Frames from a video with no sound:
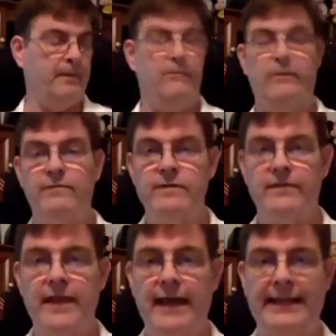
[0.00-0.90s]
Rivers
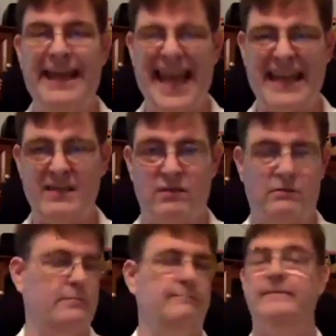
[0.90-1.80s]
of Light canceled.
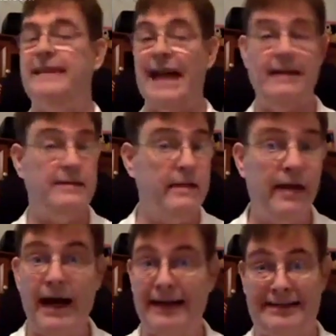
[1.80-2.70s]
That's
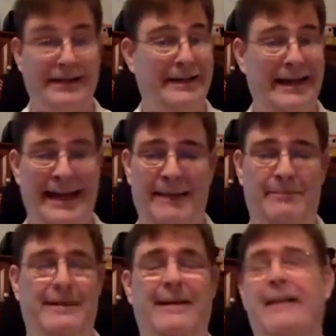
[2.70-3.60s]
not going to
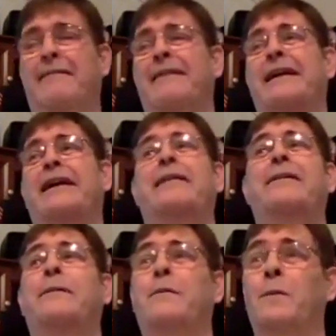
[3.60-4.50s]
happen. I don't care
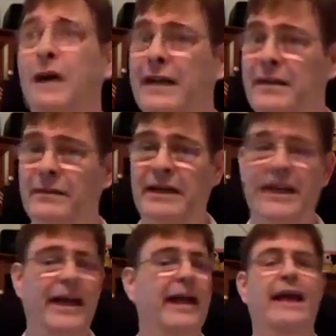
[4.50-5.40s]
what you
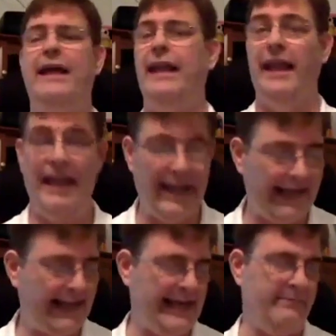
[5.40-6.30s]
read,
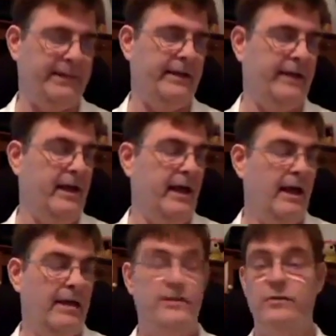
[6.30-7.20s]
not happening.
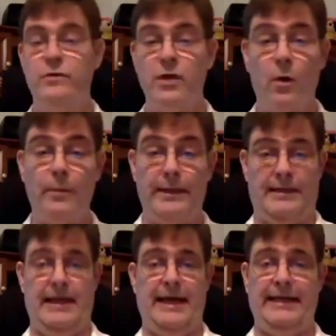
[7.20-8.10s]

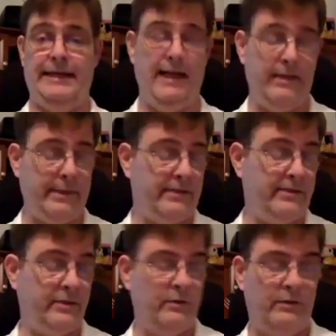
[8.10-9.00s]
Zootopia Land coming
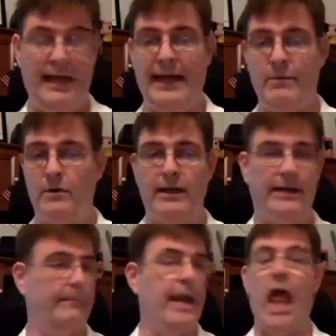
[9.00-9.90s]
to Animal
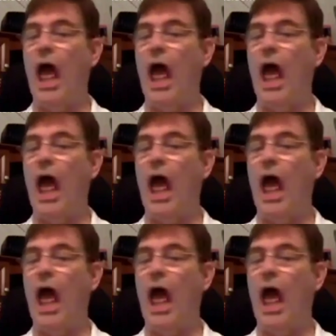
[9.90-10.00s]
Kingdom.